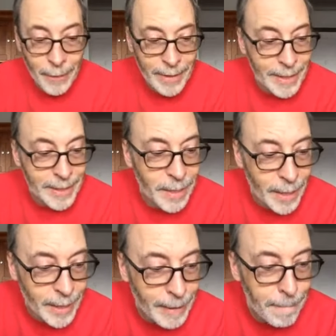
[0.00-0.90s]
Very
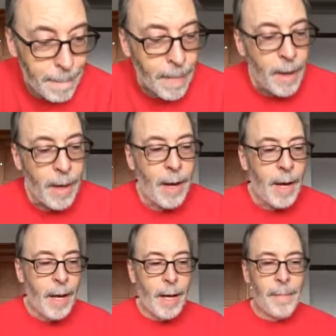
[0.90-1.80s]
exciting.
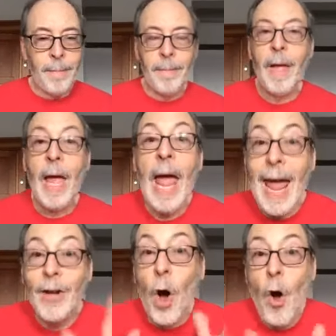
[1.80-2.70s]
Um,
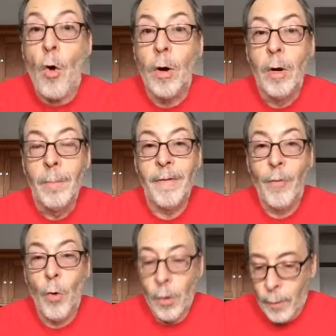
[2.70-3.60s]
and oh,
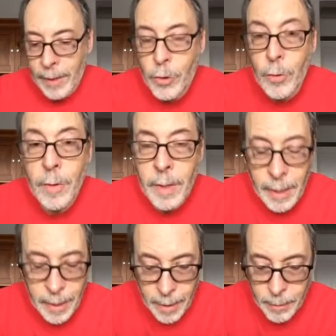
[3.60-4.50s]
before we do
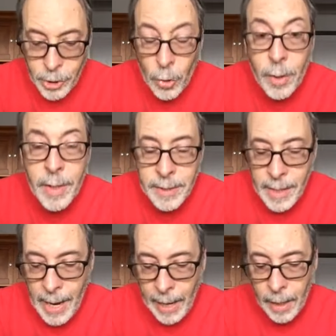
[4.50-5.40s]
the uh, joke of the
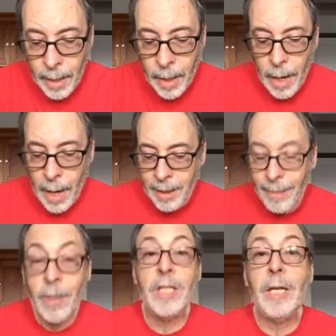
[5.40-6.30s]
day, I'll
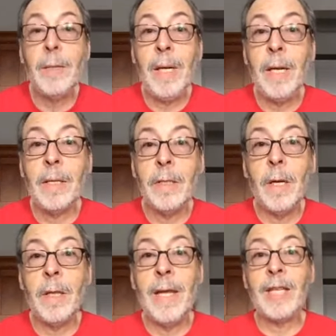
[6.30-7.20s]
give you a peek at
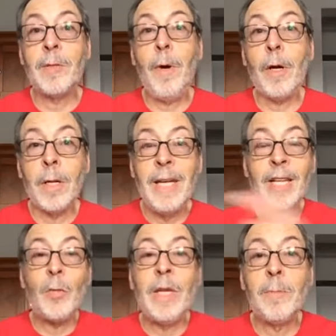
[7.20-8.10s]
uh, the next book,
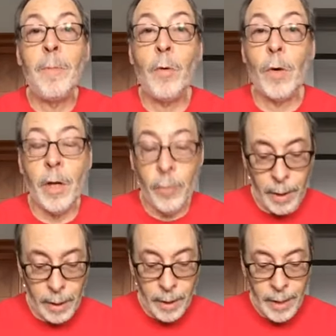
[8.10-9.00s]
next week's book we're
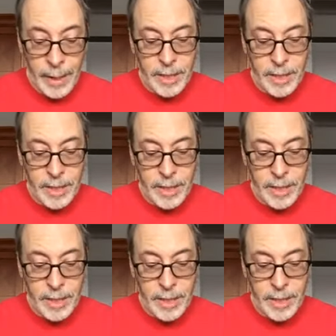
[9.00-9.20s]
going to read.